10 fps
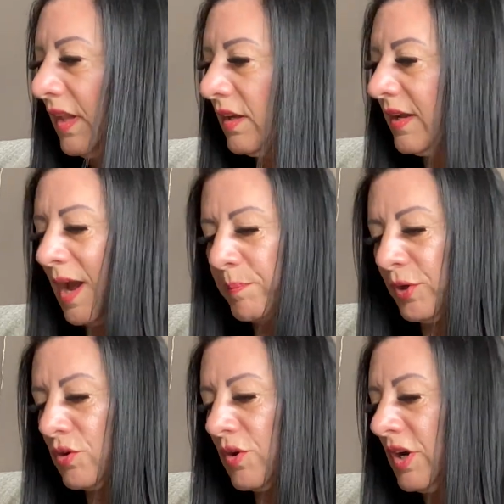
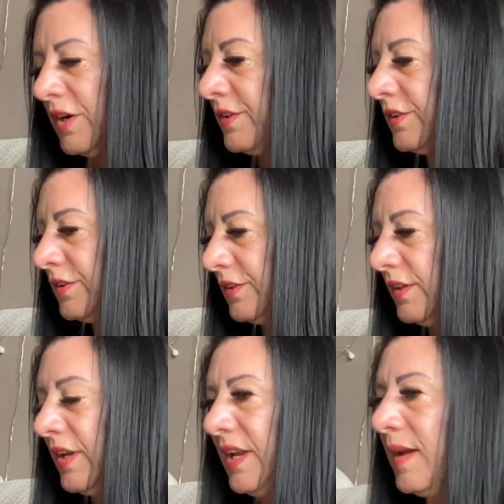Capricorn,
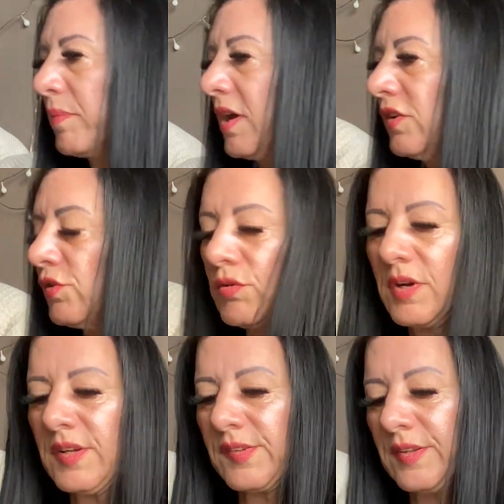Libra,
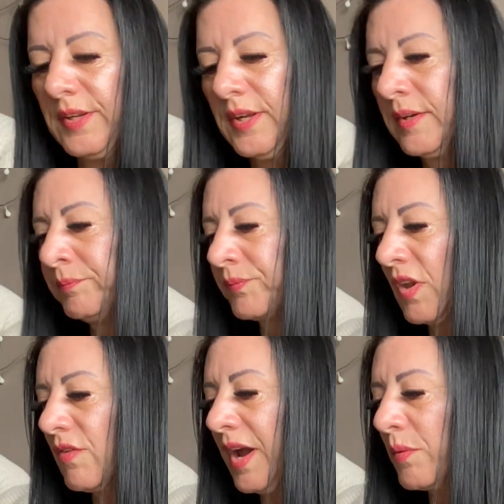Taurus.
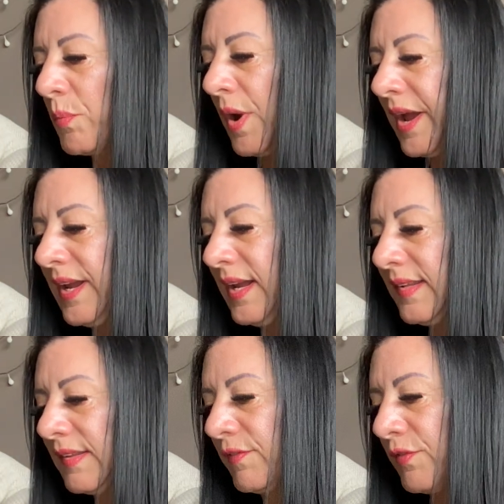Right, why
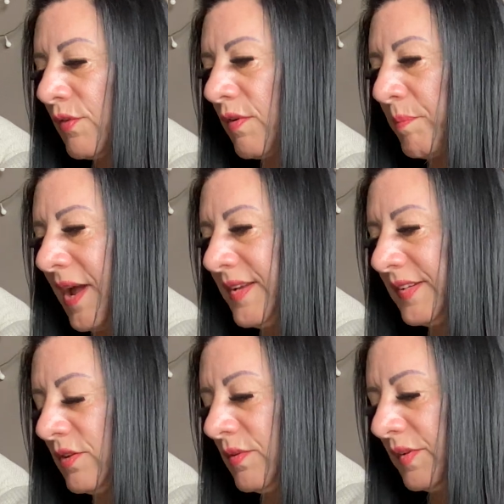is the Four of
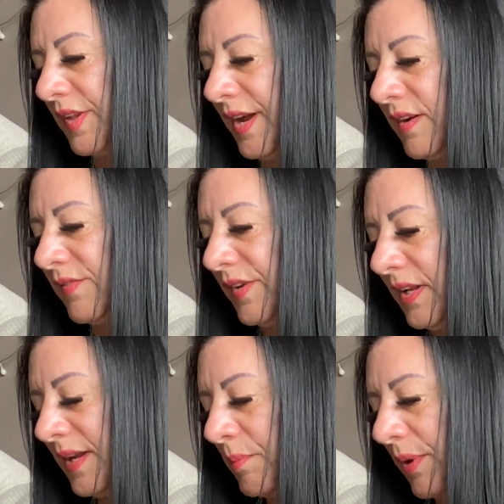Pentacles here for
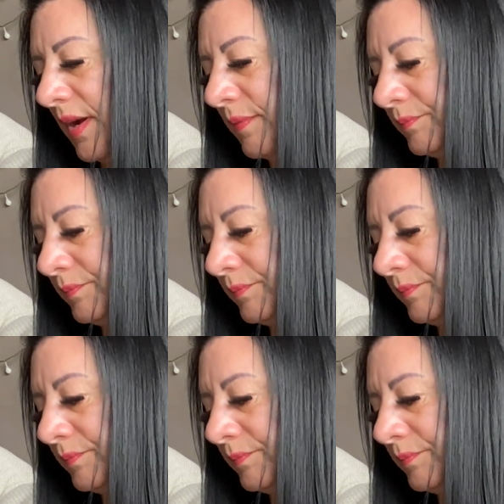Libra?